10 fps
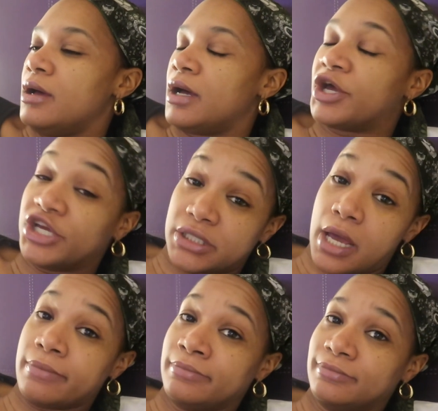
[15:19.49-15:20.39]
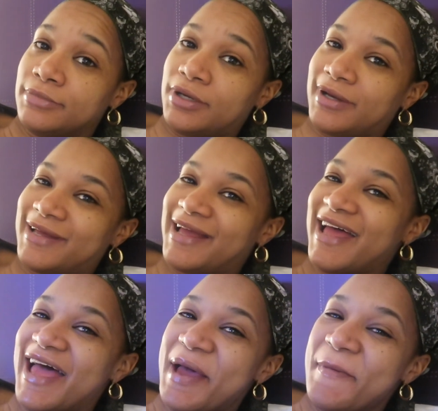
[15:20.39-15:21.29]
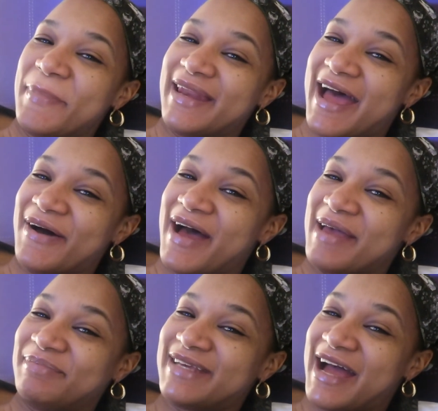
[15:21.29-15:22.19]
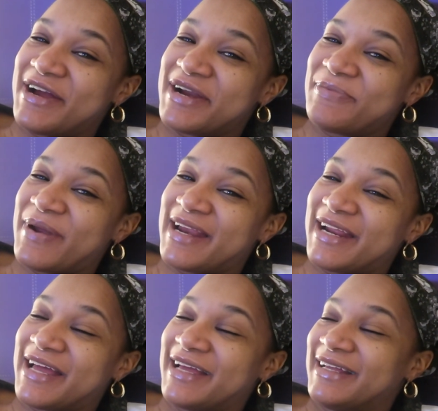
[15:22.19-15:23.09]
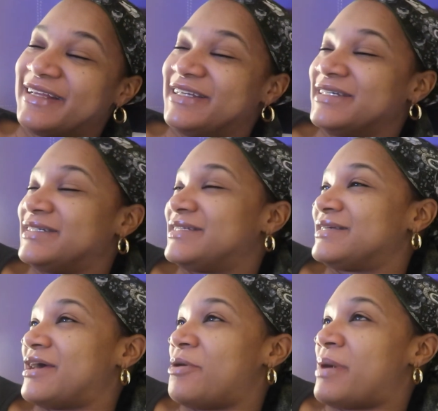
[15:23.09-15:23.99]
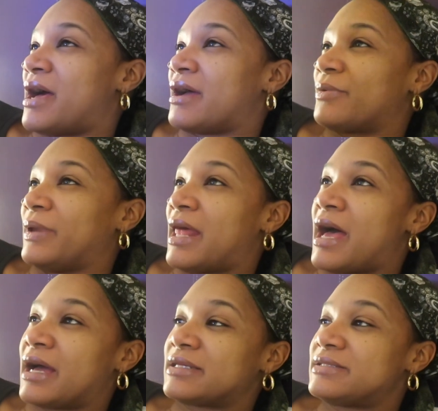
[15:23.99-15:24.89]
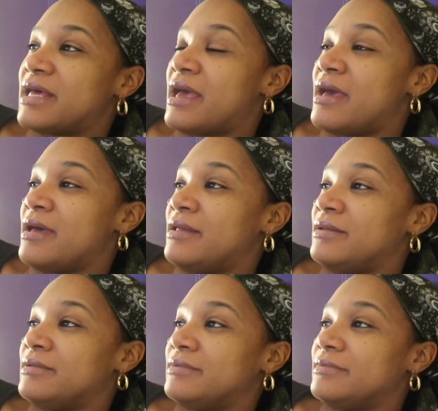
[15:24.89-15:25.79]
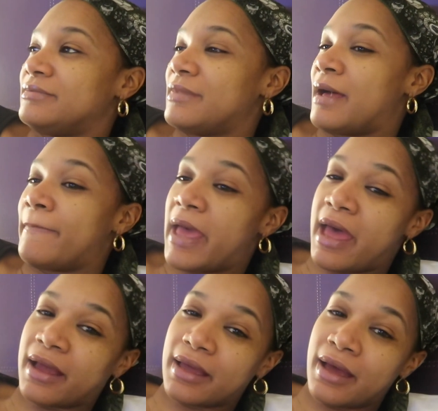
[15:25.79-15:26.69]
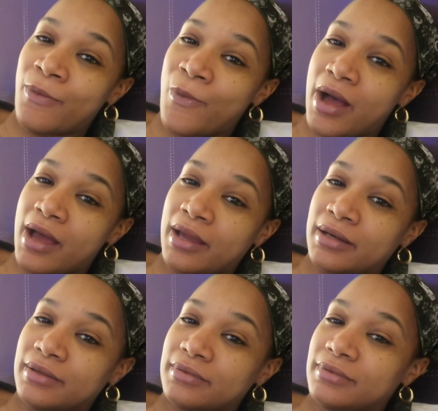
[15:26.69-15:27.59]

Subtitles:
a good time. But now I'm tired. I'm ready to just go back, relax, and unpack, unwind,